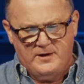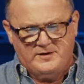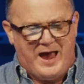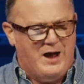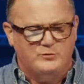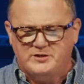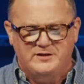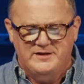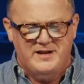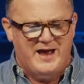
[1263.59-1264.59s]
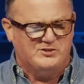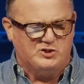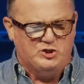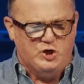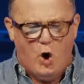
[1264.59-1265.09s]
counting it as
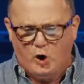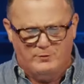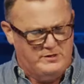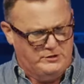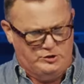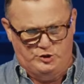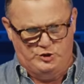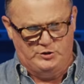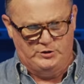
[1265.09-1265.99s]
garbage,